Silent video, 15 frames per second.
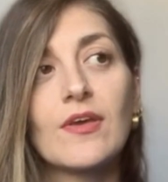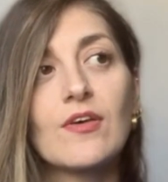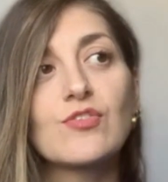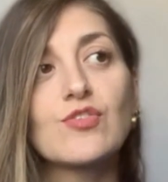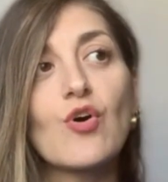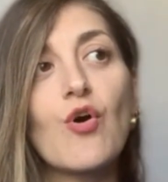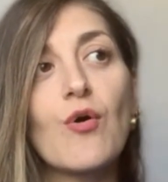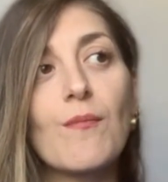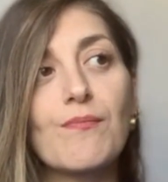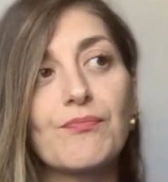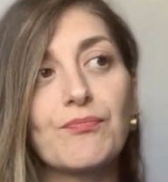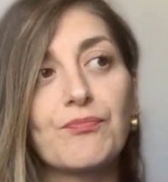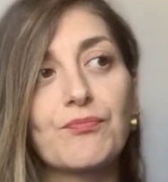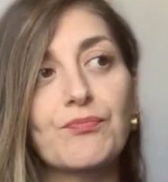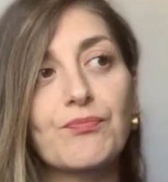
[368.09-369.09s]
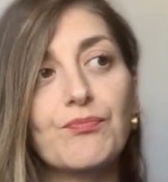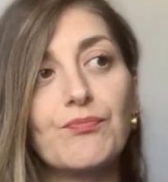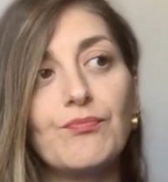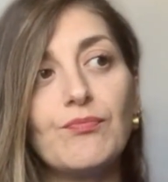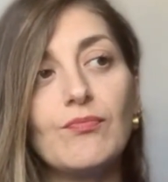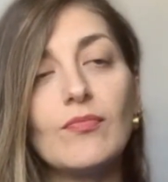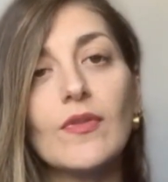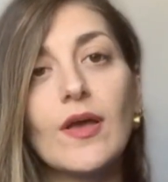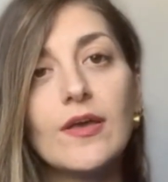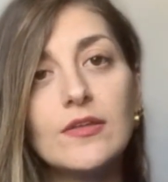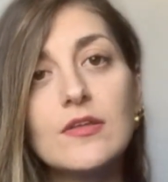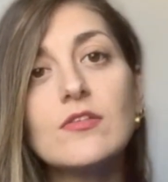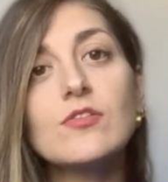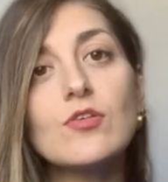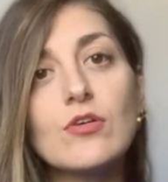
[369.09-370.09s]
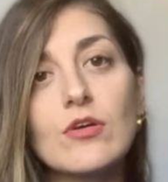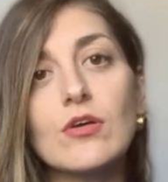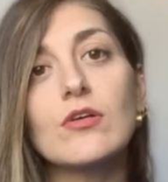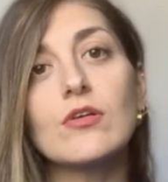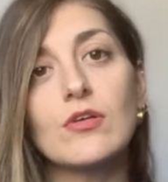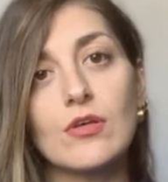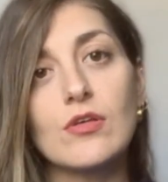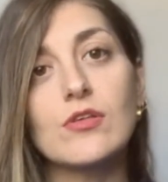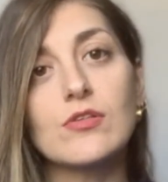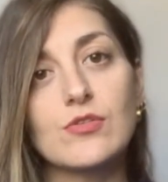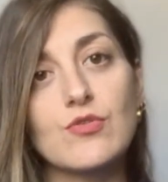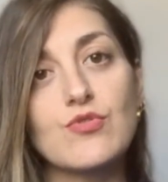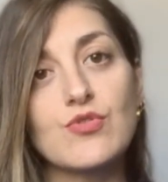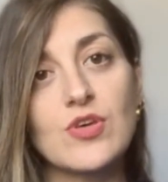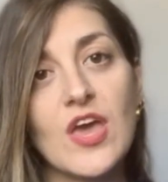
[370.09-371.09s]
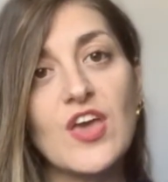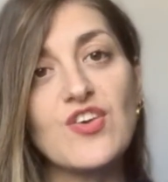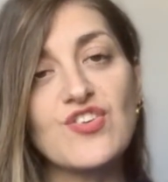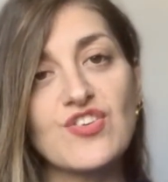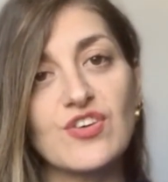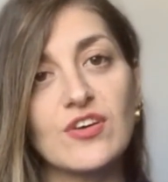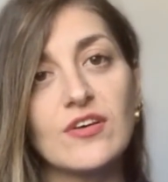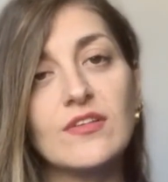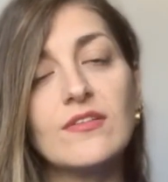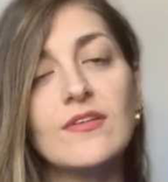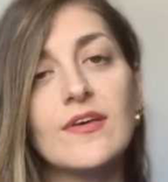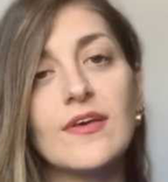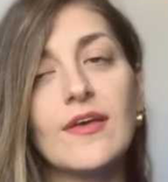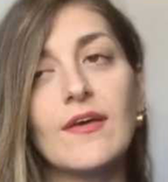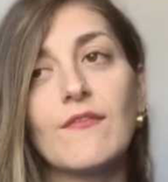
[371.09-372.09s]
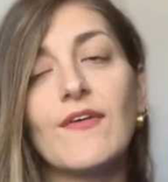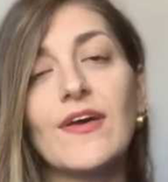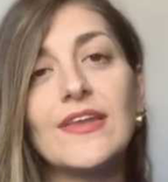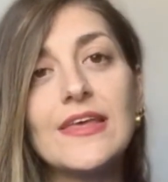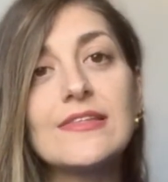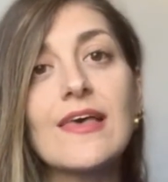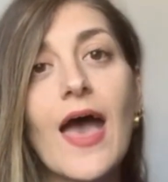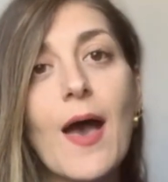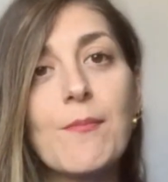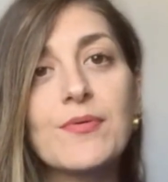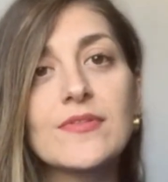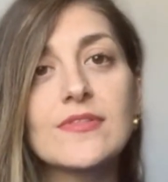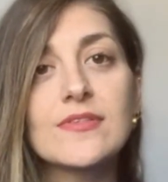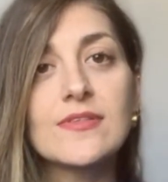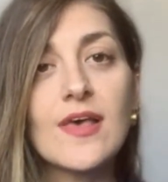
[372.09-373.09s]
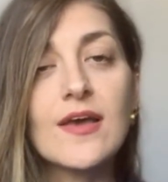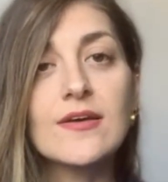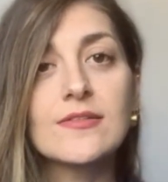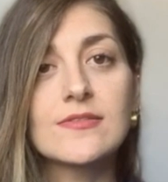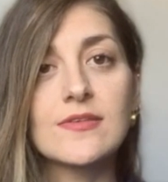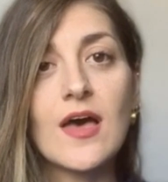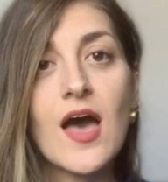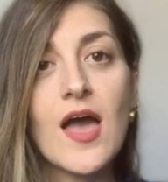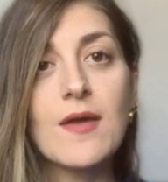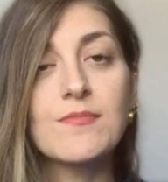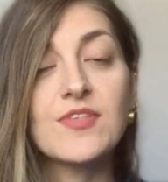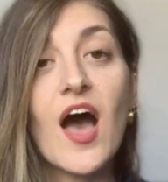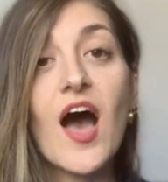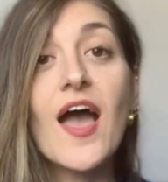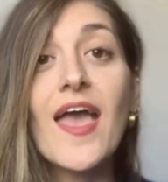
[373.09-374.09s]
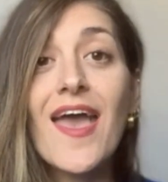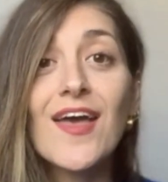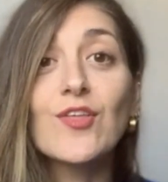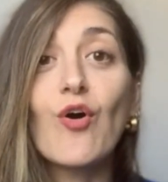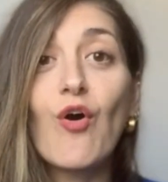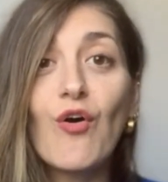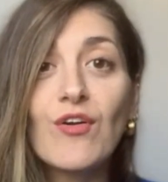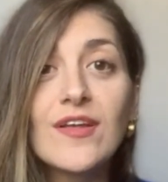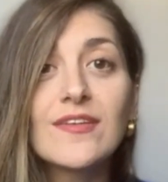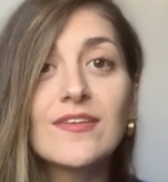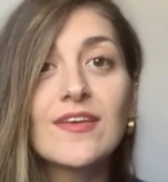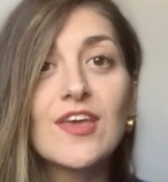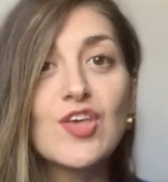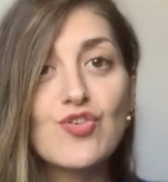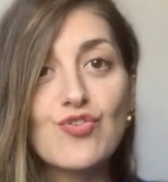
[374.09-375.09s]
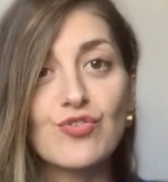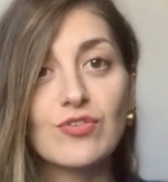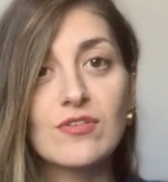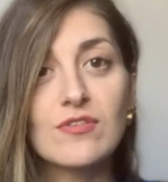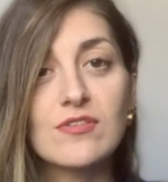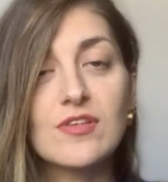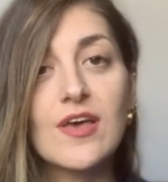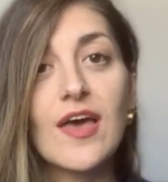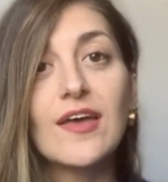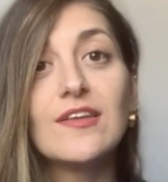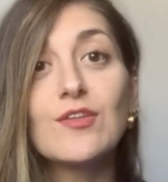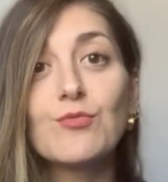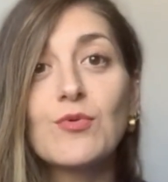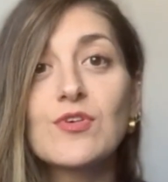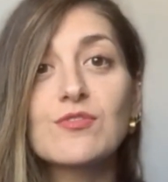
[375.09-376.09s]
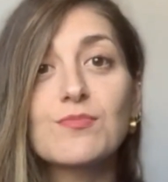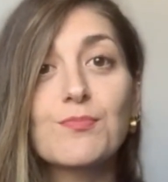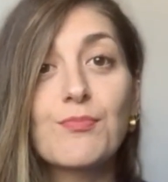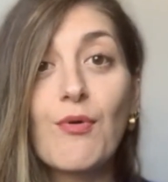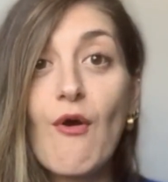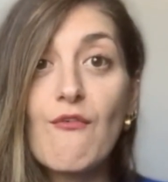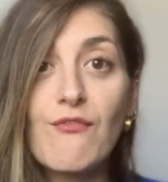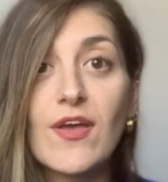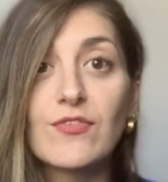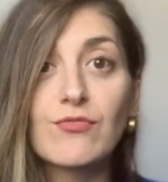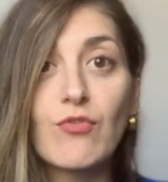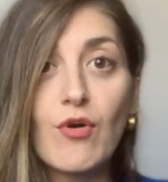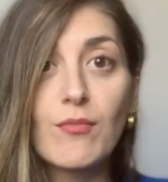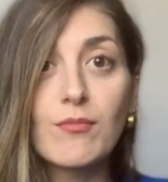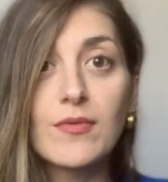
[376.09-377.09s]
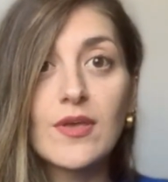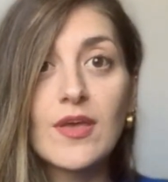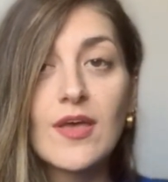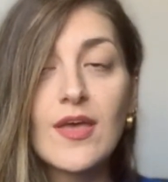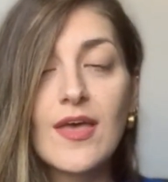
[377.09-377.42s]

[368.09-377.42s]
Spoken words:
So in this situation, when it happened second times, I had already insurance, and it was perfect for me.